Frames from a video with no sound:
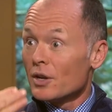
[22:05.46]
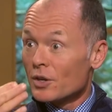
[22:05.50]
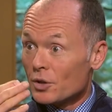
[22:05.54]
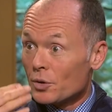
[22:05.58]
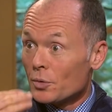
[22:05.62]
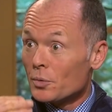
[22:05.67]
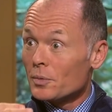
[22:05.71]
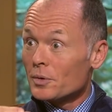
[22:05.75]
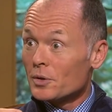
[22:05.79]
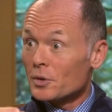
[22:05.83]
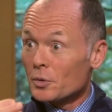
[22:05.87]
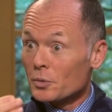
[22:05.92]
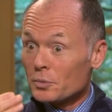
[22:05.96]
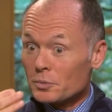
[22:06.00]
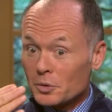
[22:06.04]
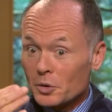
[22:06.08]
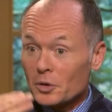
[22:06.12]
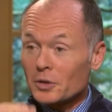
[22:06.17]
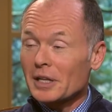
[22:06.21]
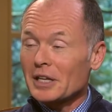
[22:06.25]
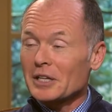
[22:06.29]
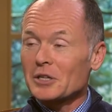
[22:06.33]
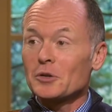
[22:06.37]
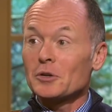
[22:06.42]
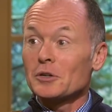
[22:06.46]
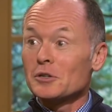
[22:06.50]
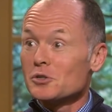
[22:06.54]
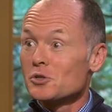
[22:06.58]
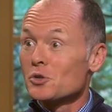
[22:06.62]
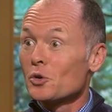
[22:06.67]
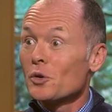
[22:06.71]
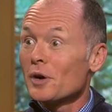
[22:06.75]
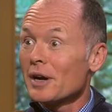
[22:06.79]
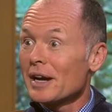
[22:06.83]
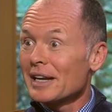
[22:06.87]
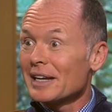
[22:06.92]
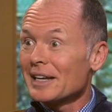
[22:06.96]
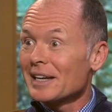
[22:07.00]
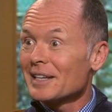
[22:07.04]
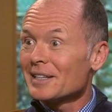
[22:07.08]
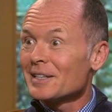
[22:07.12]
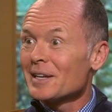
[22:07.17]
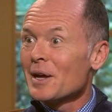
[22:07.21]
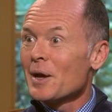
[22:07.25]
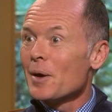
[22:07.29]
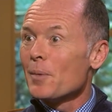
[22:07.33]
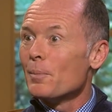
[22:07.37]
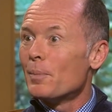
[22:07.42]
you, you look like you're enjoying
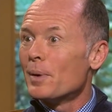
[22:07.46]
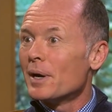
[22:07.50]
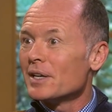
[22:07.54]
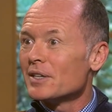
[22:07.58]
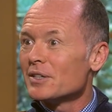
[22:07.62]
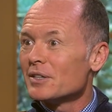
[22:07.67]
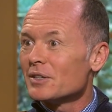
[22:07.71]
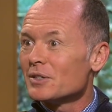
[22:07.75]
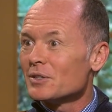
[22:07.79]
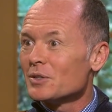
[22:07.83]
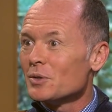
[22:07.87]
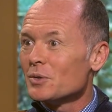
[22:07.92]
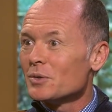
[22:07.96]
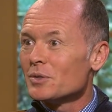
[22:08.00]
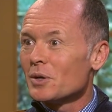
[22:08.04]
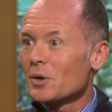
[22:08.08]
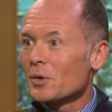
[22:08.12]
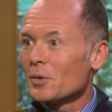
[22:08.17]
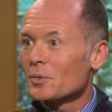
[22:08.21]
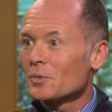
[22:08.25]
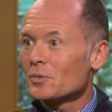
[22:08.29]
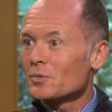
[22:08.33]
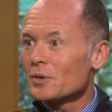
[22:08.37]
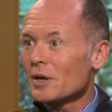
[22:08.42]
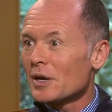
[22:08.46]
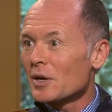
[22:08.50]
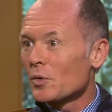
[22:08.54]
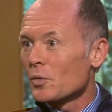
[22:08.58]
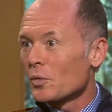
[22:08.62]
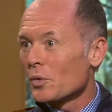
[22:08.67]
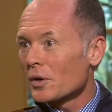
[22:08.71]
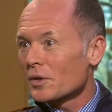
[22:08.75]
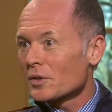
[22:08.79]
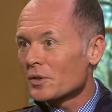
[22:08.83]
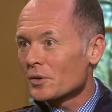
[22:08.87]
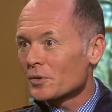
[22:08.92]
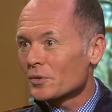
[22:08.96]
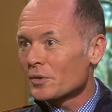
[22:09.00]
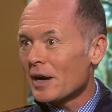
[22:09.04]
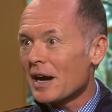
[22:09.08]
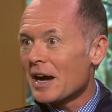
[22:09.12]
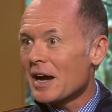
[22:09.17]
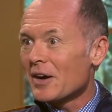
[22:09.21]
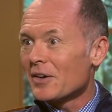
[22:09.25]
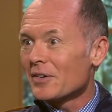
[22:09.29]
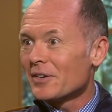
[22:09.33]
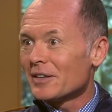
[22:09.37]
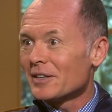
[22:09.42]
it, but you don't try to work the
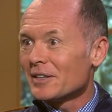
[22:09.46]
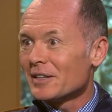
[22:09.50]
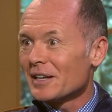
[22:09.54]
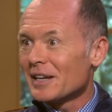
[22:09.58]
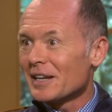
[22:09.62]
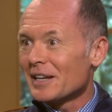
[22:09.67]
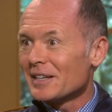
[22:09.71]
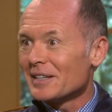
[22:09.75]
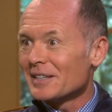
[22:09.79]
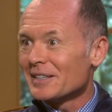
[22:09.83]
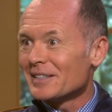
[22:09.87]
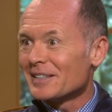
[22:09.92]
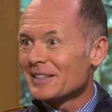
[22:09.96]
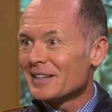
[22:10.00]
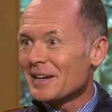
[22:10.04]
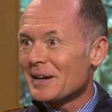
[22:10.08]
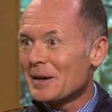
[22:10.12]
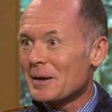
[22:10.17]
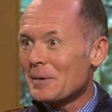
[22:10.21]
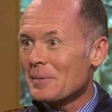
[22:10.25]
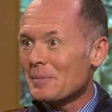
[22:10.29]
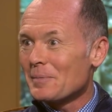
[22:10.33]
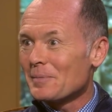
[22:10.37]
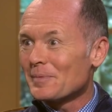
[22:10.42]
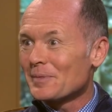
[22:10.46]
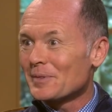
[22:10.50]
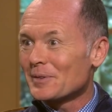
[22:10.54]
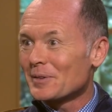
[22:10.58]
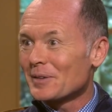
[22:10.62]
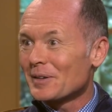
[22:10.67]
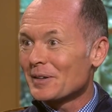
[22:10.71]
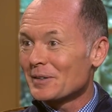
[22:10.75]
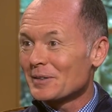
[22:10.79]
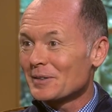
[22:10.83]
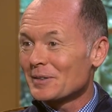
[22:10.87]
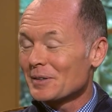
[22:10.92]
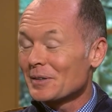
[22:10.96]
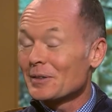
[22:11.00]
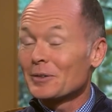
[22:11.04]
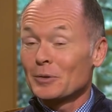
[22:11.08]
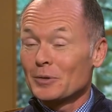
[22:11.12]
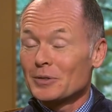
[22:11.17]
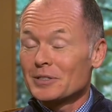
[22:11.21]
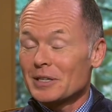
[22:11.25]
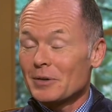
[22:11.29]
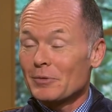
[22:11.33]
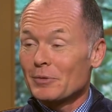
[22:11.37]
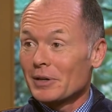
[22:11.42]
crowd. And, and um, of
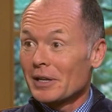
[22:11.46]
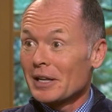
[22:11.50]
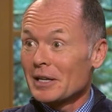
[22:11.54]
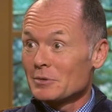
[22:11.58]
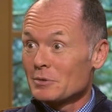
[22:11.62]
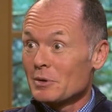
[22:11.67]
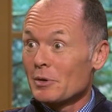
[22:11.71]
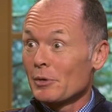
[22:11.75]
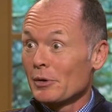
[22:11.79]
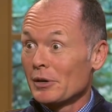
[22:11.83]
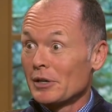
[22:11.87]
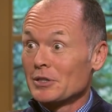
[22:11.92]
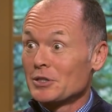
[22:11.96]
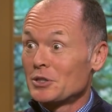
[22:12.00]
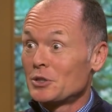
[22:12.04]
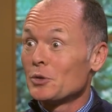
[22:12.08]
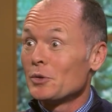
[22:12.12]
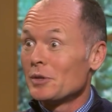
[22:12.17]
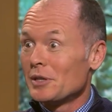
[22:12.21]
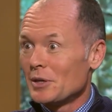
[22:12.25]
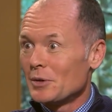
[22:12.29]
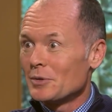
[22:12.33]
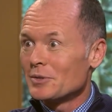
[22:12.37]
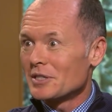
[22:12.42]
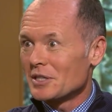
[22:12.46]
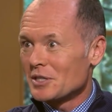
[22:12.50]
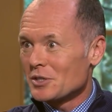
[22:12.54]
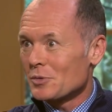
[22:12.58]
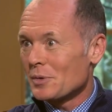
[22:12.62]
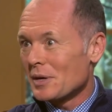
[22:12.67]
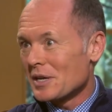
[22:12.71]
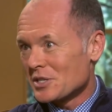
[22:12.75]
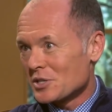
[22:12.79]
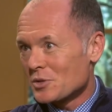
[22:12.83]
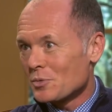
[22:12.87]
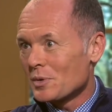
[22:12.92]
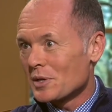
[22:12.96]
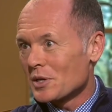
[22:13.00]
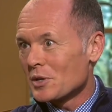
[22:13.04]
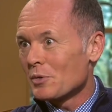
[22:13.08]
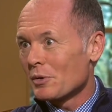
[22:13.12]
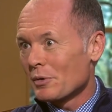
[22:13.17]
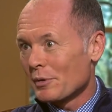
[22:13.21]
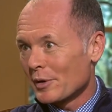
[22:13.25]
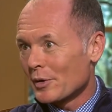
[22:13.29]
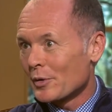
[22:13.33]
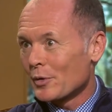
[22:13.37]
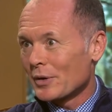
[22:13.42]
course, I realized we were in a studio situation when you
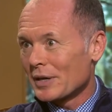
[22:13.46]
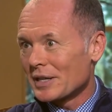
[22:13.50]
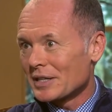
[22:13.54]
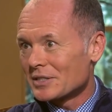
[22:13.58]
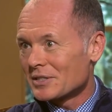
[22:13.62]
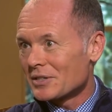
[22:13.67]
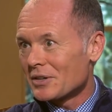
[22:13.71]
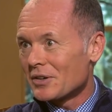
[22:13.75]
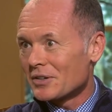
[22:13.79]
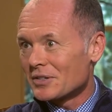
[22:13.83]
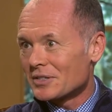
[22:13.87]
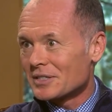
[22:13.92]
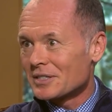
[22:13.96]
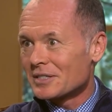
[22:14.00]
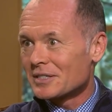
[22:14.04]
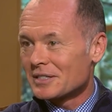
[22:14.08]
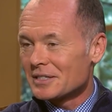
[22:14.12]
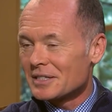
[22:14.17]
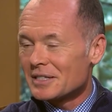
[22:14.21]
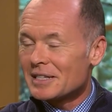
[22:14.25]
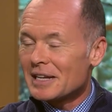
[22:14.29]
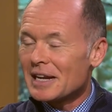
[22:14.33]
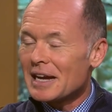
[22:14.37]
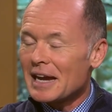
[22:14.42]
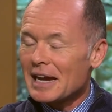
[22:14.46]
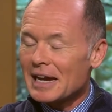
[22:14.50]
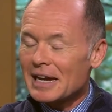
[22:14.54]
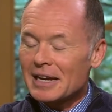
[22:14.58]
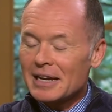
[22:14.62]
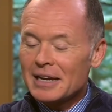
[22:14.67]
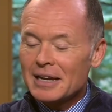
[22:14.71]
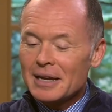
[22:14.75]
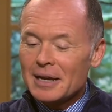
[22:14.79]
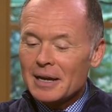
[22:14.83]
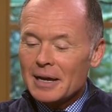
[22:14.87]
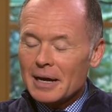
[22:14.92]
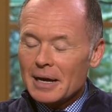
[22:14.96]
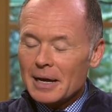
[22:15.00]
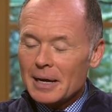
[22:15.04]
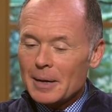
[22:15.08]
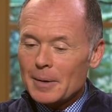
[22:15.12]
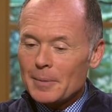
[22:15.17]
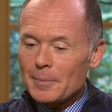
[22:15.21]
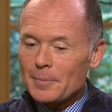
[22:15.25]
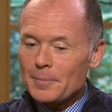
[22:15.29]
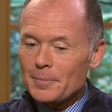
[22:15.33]
were recording songs today. Uh, well,